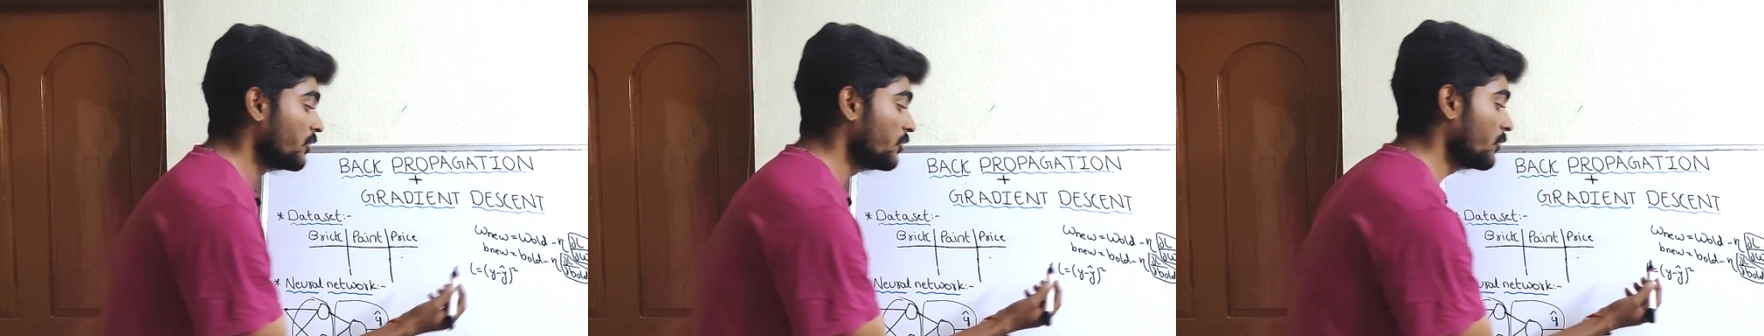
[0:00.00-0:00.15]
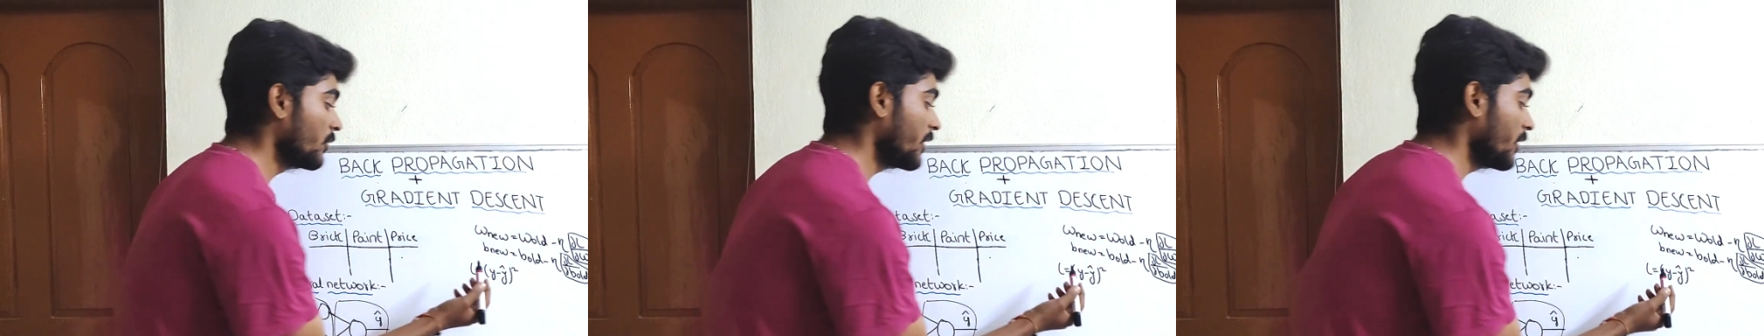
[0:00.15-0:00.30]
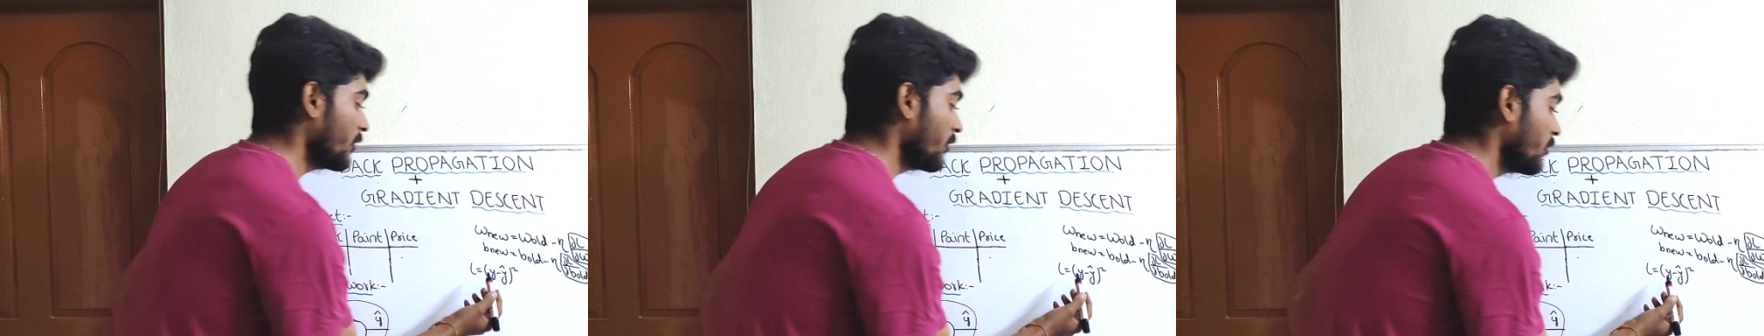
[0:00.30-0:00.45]

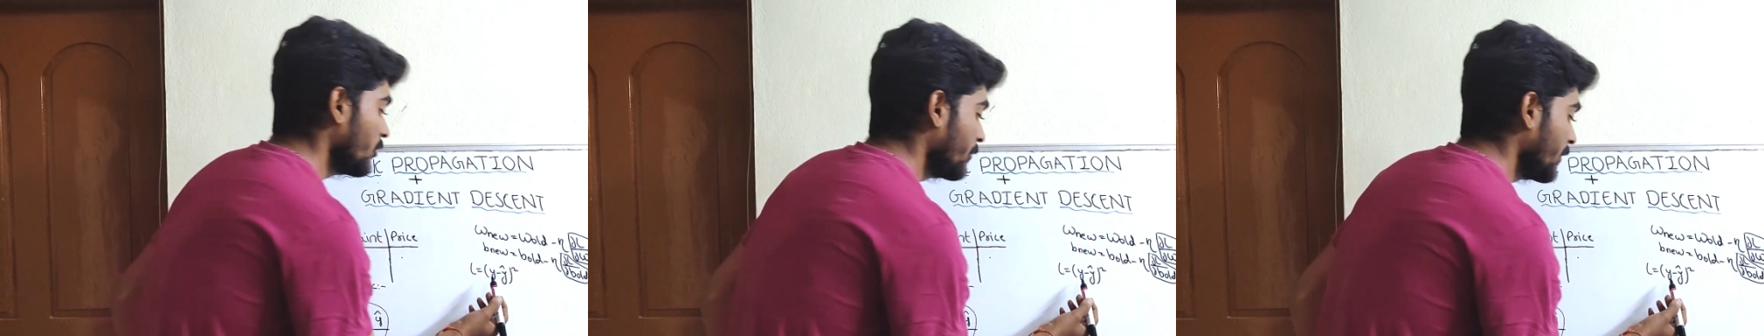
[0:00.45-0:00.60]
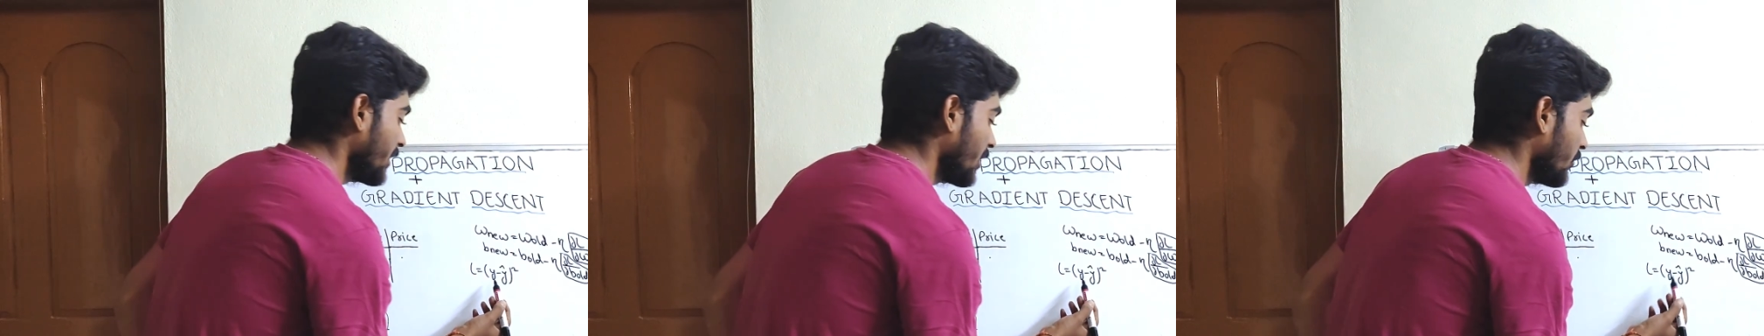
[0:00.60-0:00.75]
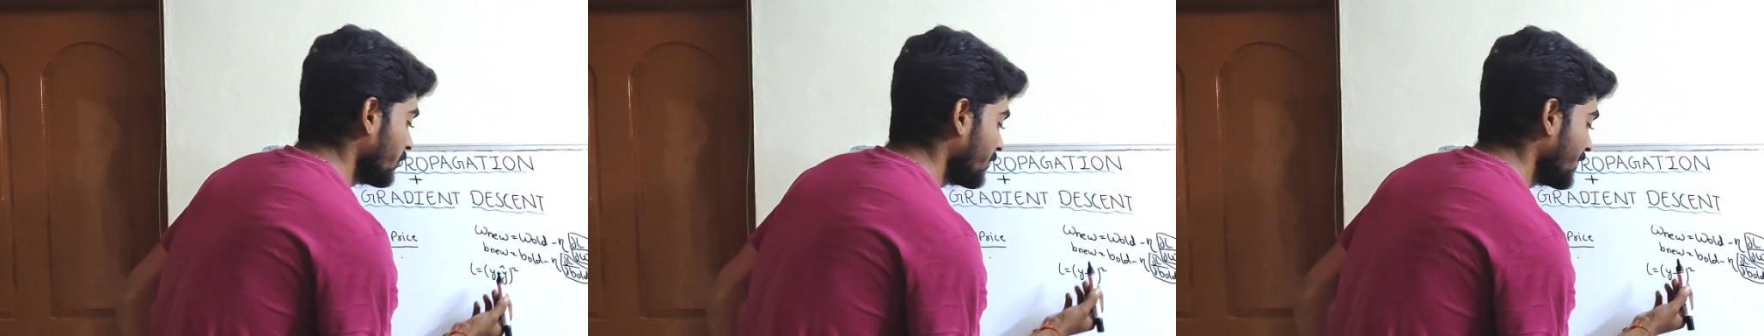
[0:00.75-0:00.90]
you
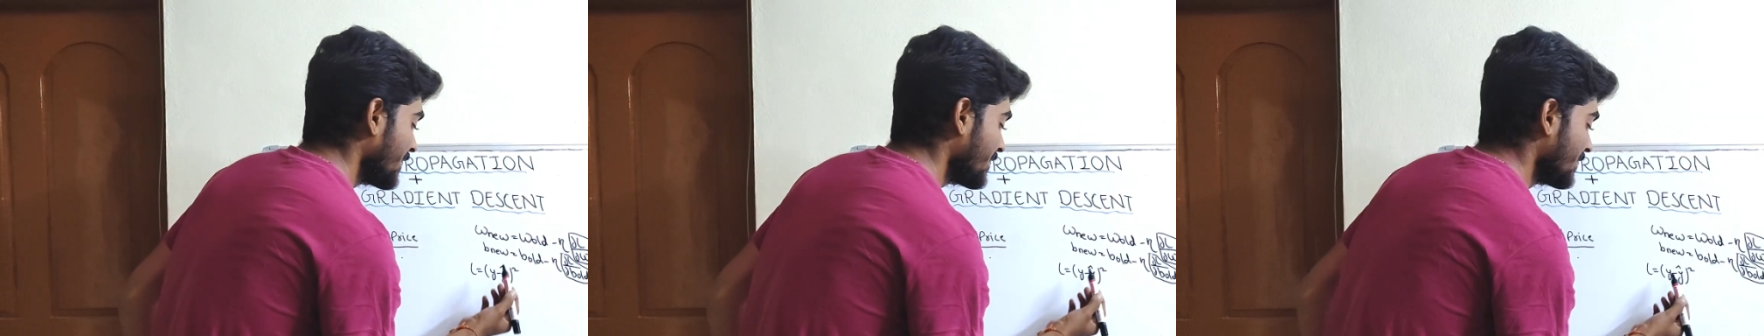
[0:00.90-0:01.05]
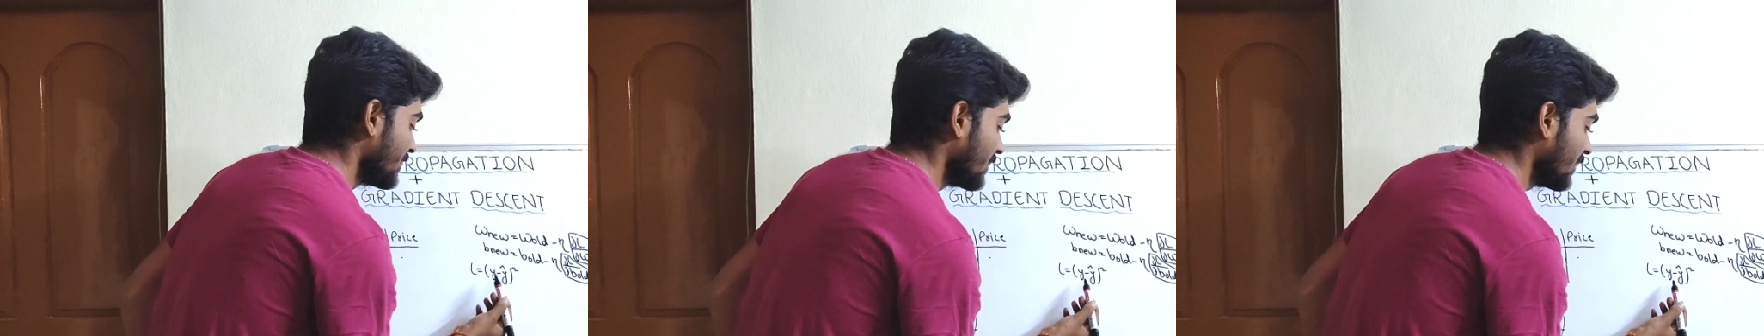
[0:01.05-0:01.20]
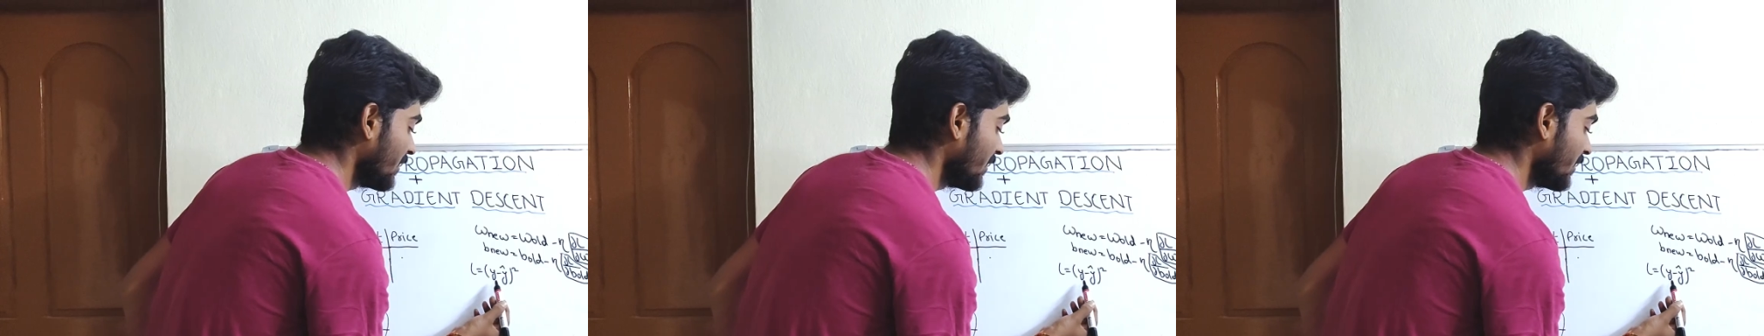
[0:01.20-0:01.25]
might have guessed